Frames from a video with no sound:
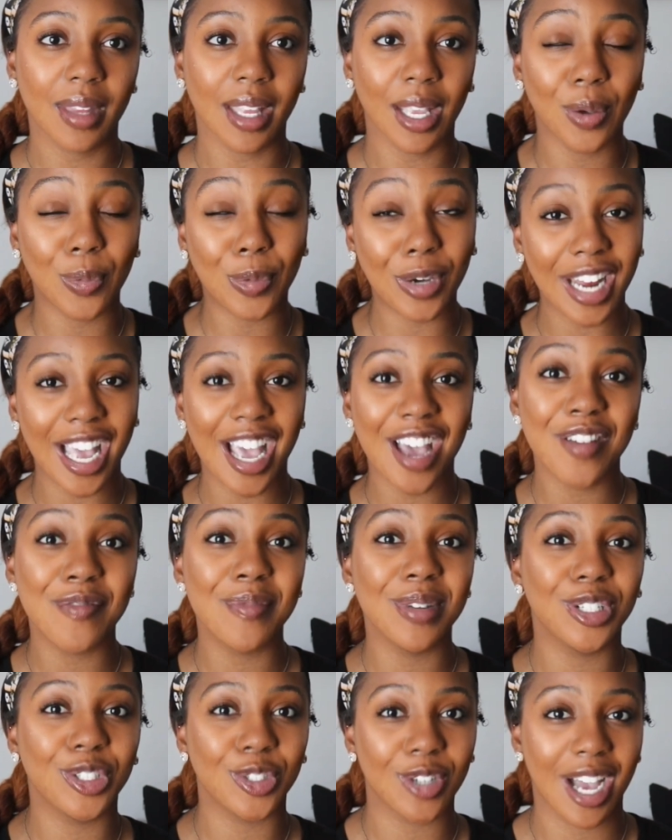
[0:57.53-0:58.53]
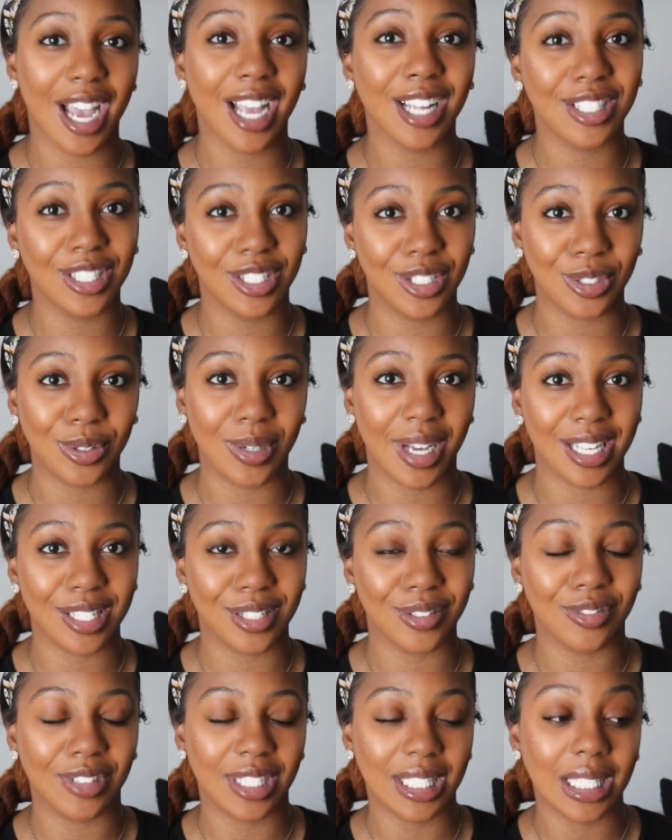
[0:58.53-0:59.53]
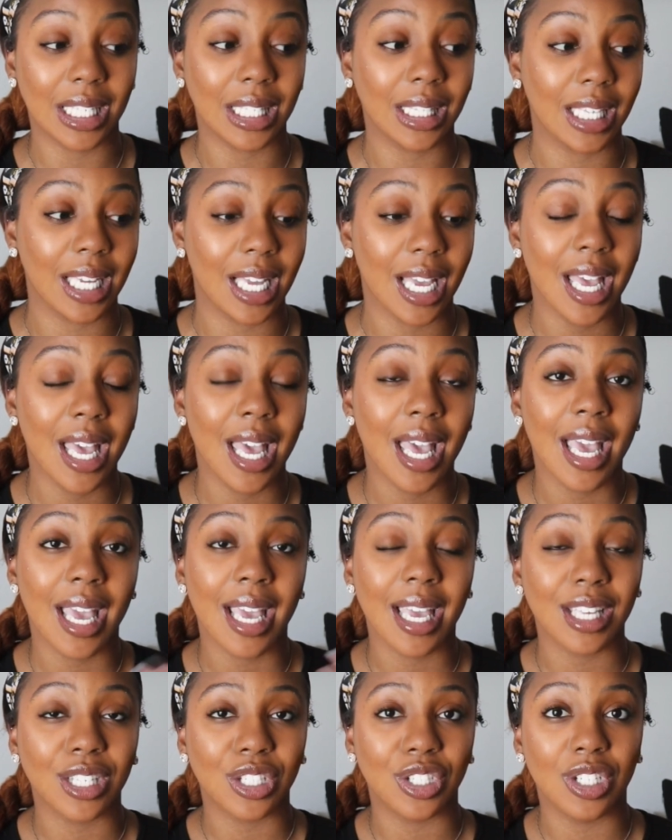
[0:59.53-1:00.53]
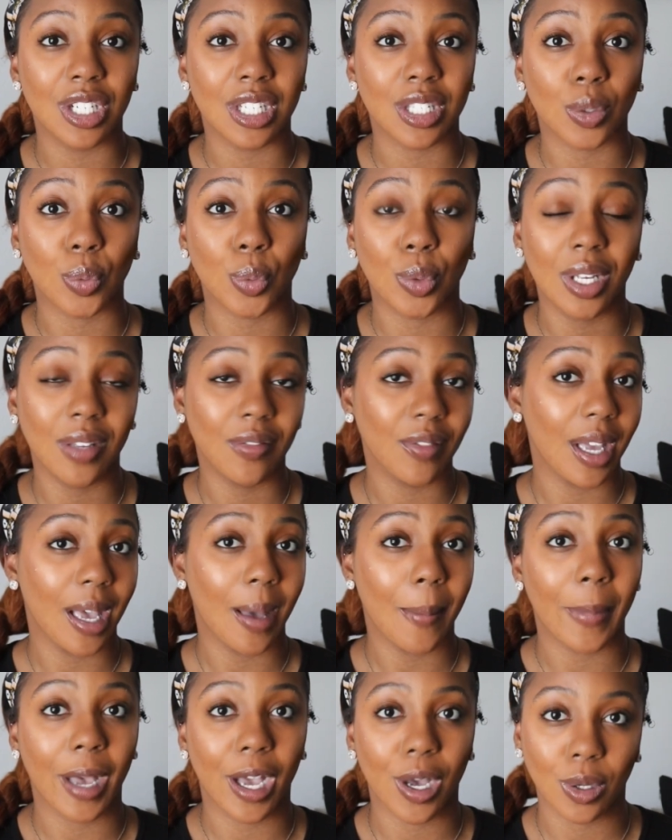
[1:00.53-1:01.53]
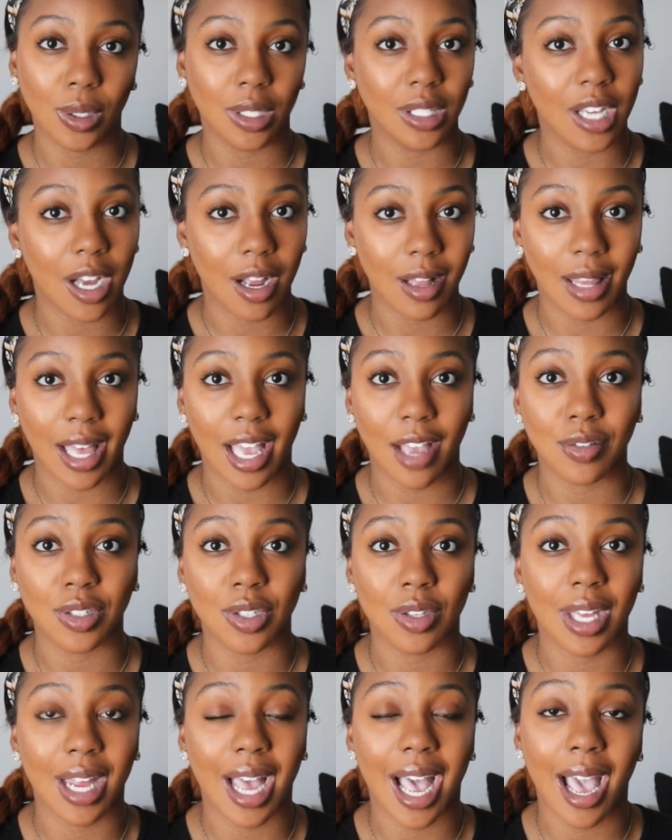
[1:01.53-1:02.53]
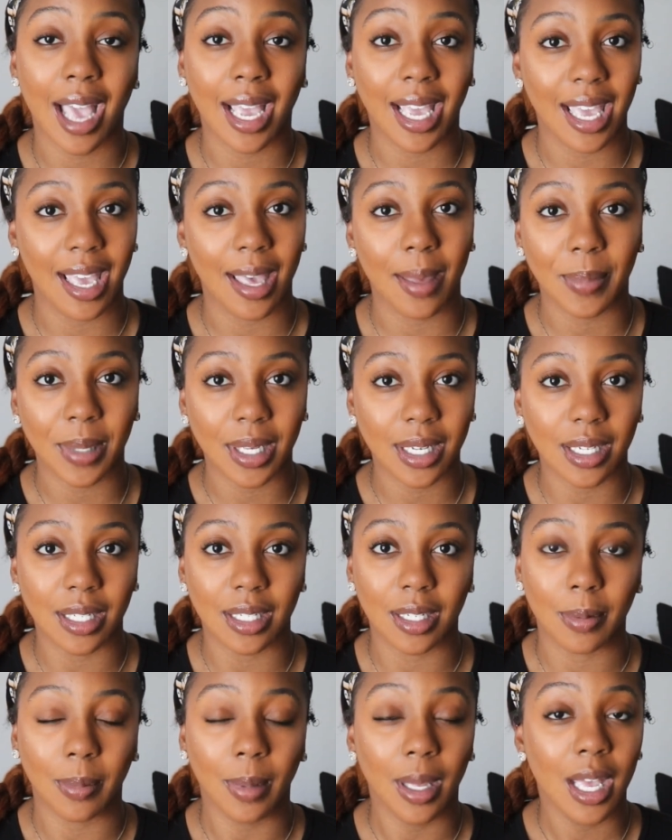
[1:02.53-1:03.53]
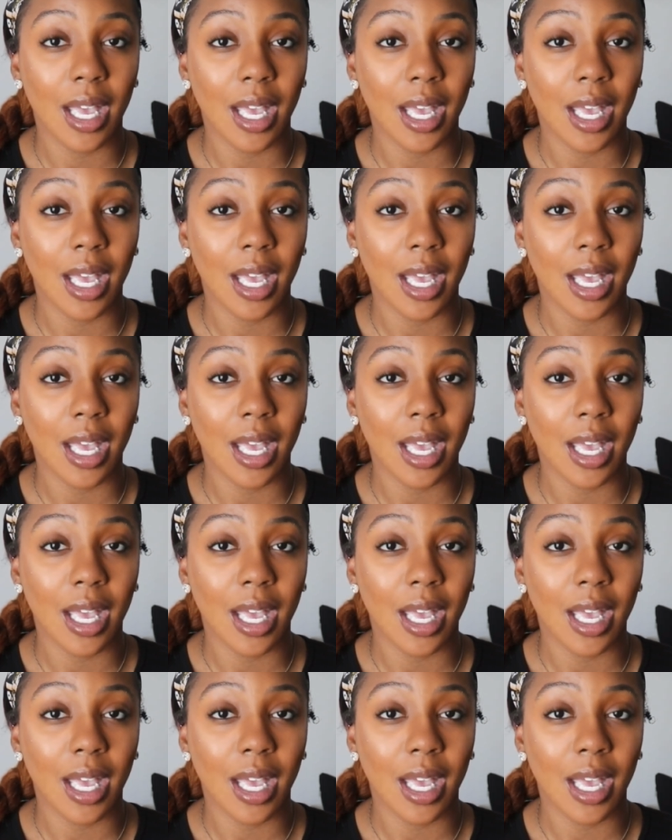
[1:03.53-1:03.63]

what I have been trying to do as of recently is just revamp my whole entire life so that I can become